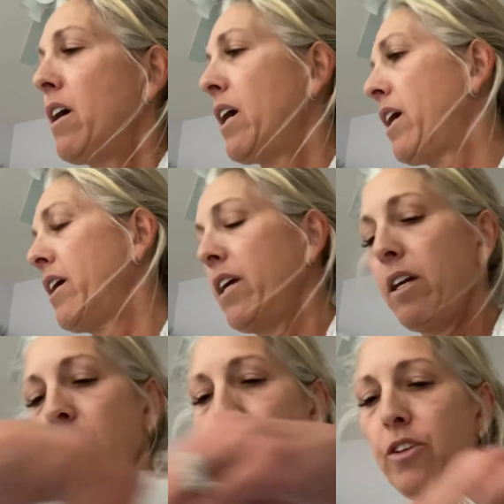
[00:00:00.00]
I
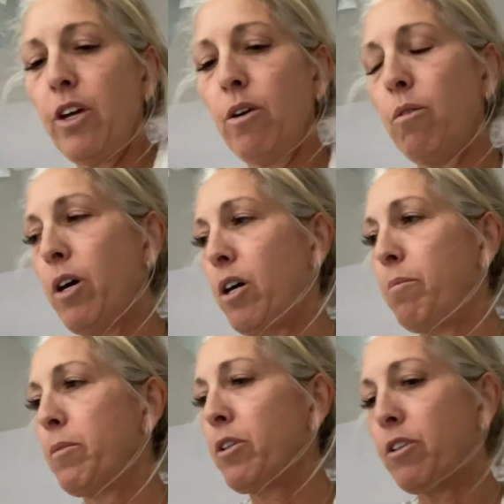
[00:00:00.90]
also
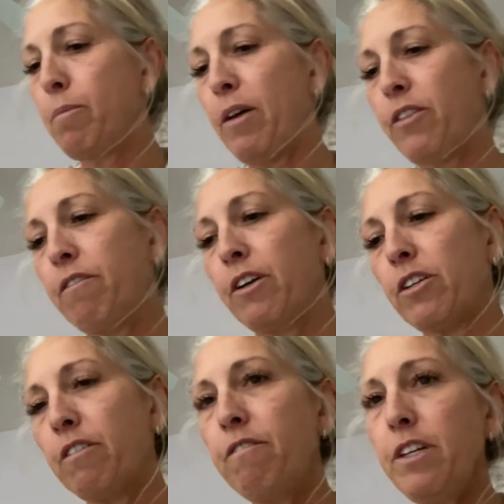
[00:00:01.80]
learned about the
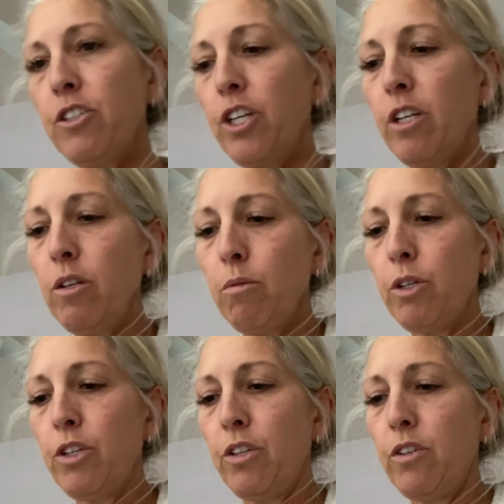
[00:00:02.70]
field of vision,
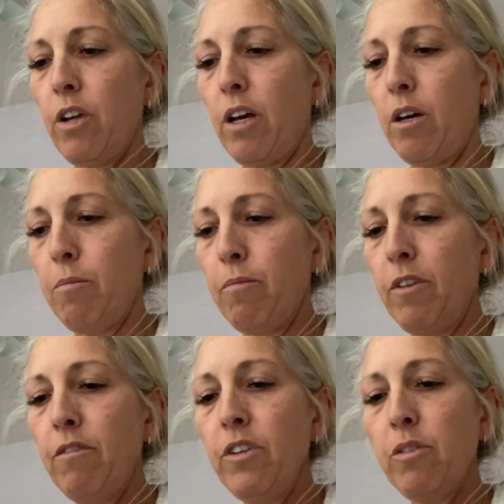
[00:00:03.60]
which is
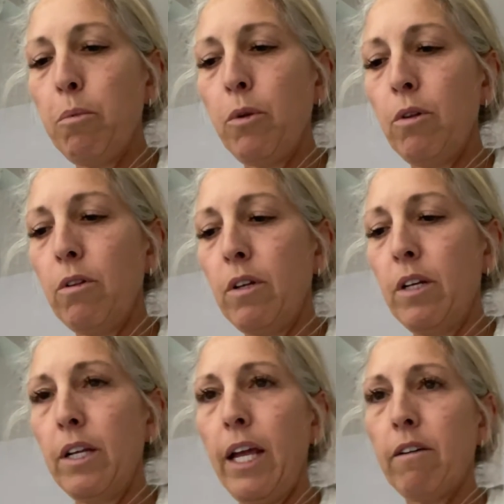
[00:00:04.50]
the visible
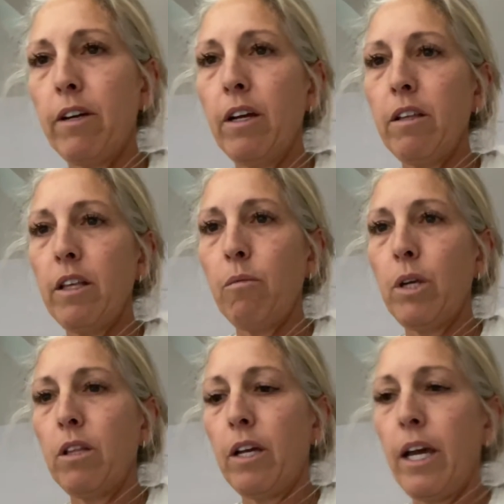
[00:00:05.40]
area that
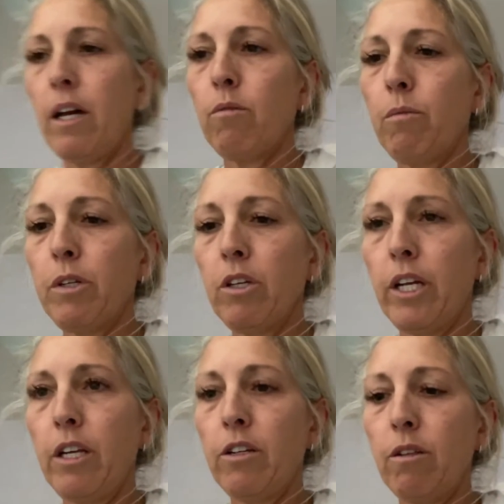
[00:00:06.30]
we look at when we're
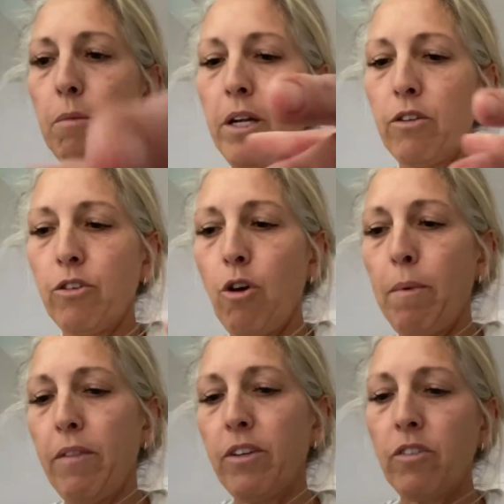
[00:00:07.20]
looking under the microscope
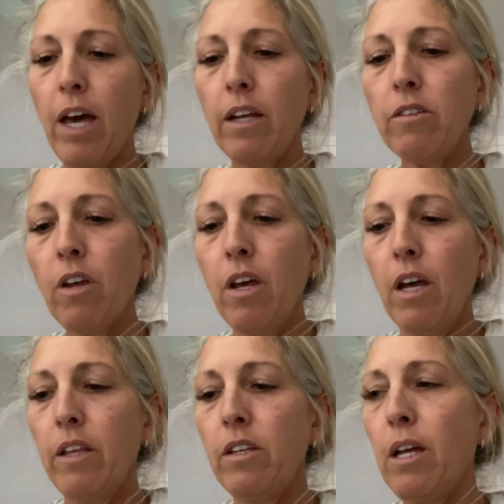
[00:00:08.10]
at the slides,
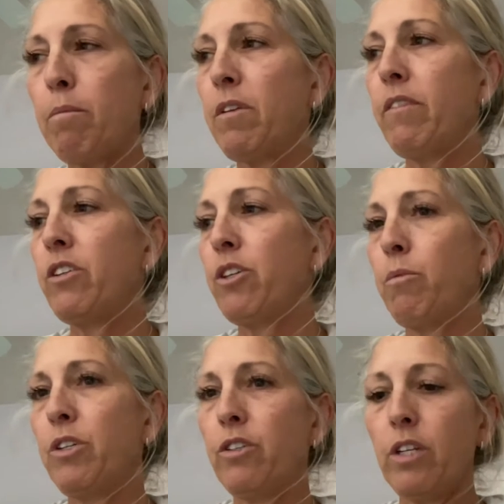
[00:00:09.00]
and the depth of vision,
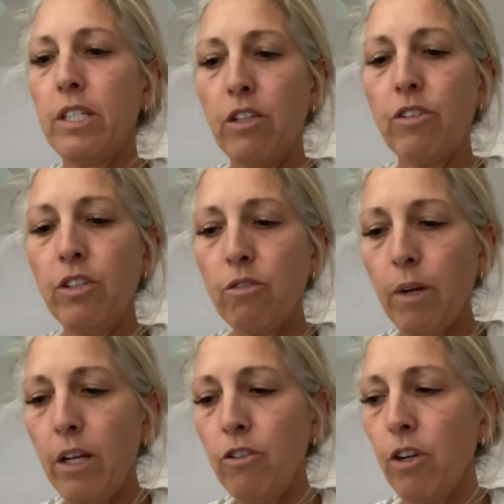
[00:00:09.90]
which is the distance
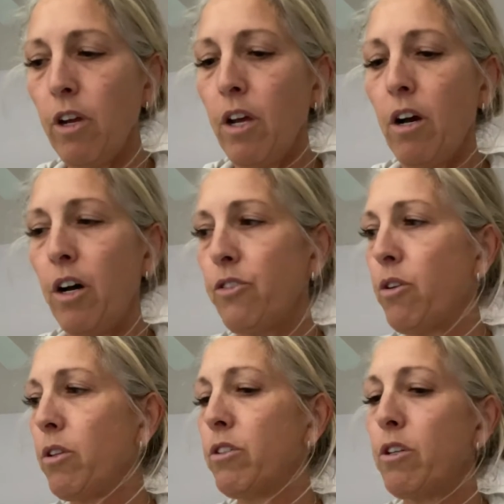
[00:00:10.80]
range.
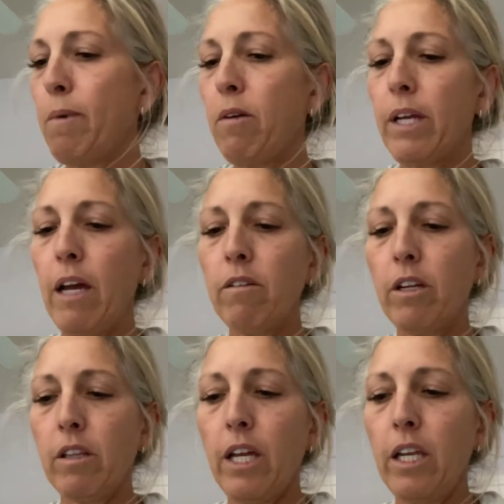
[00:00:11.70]
Also learned about
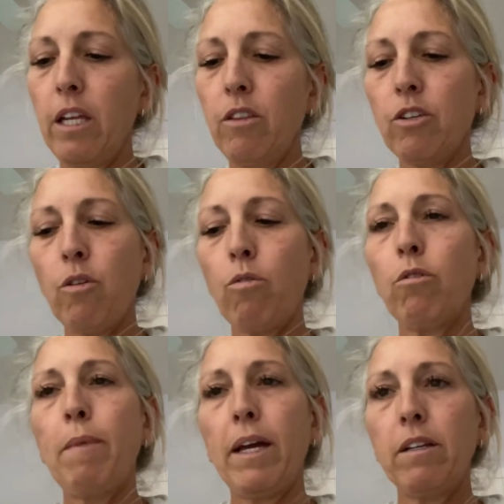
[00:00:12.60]
calculating the
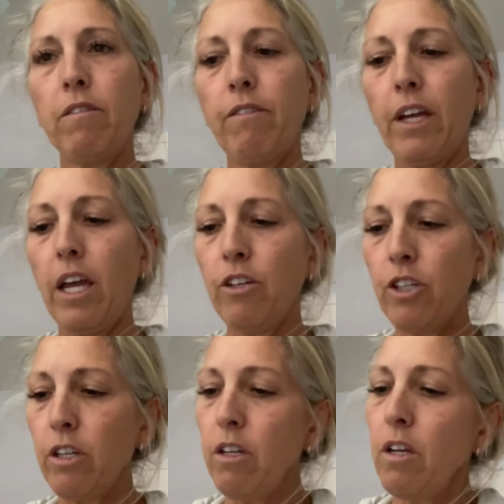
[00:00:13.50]
total
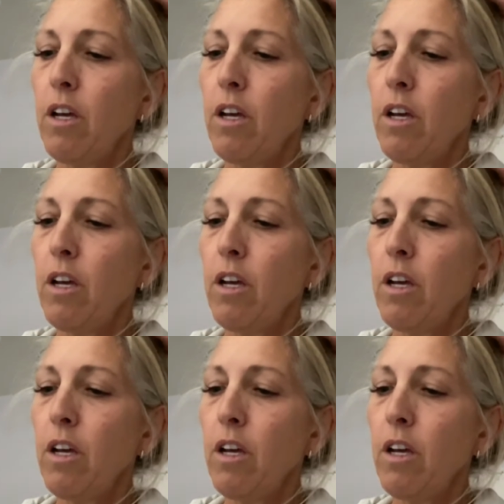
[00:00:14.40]
magnification.